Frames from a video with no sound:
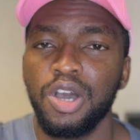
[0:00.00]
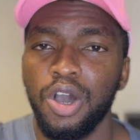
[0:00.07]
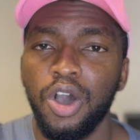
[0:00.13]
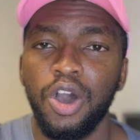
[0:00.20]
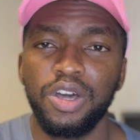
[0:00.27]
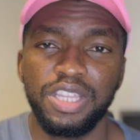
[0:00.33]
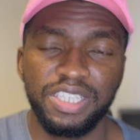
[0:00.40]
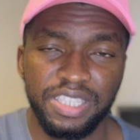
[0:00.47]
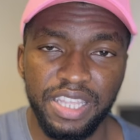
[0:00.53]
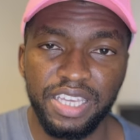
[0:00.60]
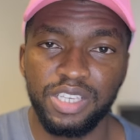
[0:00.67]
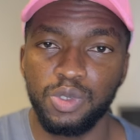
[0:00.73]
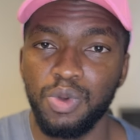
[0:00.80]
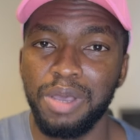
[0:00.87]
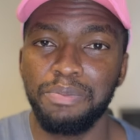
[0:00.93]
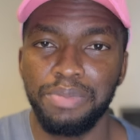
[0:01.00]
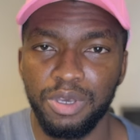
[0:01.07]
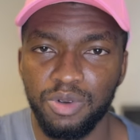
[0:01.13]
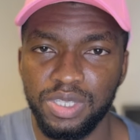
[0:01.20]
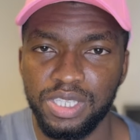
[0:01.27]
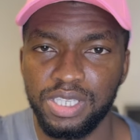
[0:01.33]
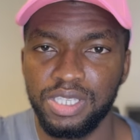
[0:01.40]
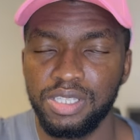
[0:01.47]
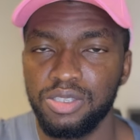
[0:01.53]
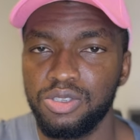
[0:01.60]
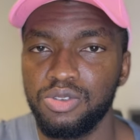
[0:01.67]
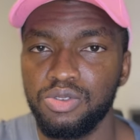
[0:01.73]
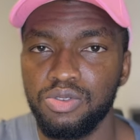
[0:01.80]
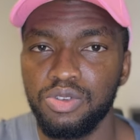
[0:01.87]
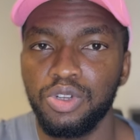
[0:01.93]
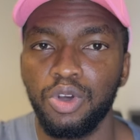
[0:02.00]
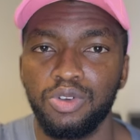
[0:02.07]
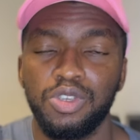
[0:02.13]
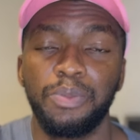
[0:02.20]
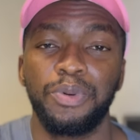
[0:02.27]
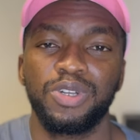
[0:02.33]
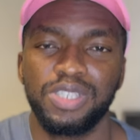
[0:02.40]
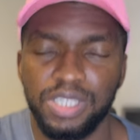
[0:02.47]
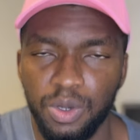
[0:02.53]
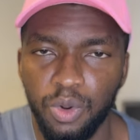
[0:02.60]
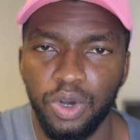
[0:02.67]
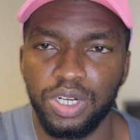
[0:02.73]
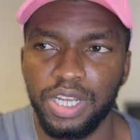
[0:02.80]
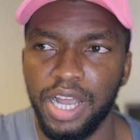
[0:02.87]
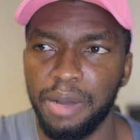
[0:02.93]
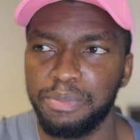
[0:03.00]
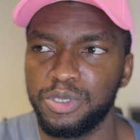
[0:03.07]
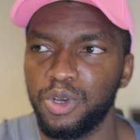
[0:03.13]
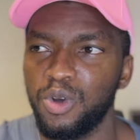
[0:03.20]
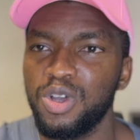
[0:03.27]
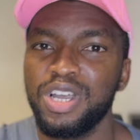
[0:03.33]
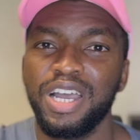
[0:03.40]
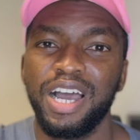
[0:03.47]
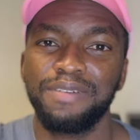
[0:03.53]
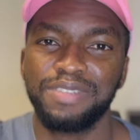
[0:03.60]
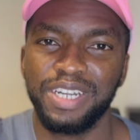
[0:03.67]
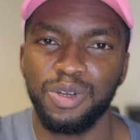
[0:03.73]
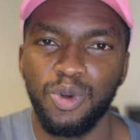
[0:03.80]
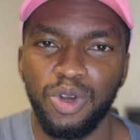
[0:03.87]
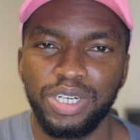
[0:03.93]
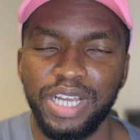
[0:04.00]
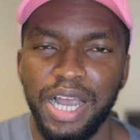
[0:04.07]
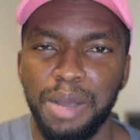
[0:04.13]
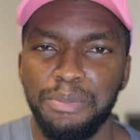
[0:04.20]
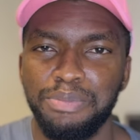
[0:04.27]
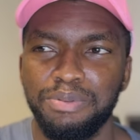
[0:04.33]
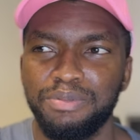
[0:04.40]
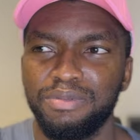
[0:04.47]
all these things were built to, you know, support the World Cup. So after the World Cup,